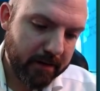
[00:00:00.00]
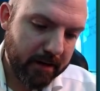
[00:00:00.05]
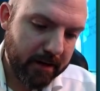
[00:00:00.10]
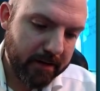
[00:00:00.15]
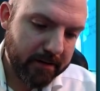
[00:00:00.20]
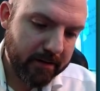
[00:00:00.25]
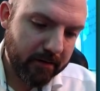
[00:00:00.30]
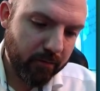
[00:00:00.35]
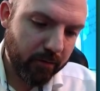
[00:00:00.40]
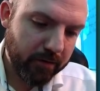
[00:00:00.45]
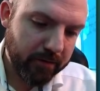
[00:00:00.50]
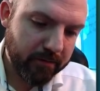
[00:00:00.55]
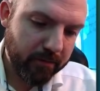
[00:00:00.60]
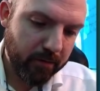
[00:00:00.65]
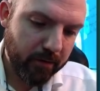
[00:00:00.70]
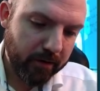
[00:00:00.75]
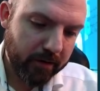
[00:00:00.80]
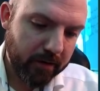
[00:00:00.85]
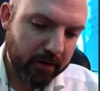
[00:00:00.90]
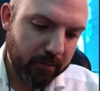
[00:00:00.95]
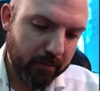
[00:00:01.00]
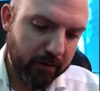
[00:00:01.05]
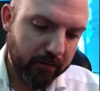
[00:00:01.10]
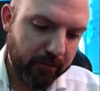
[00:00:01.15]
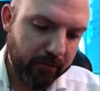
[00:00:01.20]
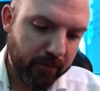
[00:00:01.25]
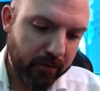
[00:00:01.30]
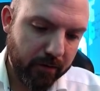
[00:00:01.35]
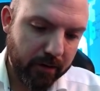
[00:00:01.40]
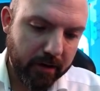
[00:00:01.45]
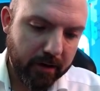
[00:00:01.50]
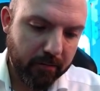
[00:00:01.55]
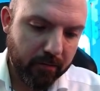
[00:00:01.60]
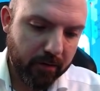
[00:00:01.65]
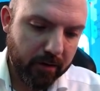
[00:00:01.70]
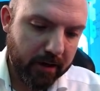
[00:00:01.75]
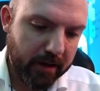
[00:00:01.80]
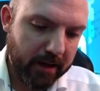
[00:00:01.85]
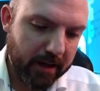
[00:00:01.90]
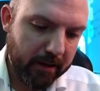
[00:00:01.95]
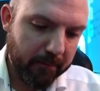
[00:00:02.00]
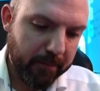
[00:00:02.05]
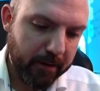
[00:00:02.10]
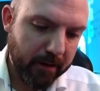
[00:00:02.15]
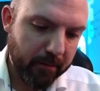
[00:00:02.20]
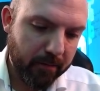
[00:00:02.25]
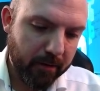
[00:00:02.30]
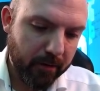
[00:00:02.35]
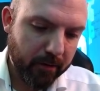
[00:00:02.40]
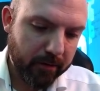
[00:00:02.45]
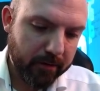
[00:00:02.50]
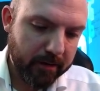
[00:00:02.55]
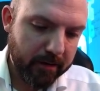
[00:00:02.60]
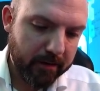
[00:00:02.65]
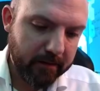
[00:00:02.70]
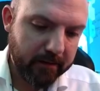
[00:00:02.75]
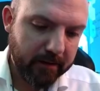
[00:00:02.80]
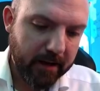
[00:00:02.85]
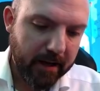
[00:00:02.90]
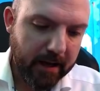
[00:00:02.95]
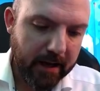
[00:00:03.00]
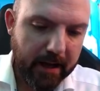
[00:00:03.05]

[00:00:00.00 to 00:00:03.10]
as it was working before. I'm really happy about this.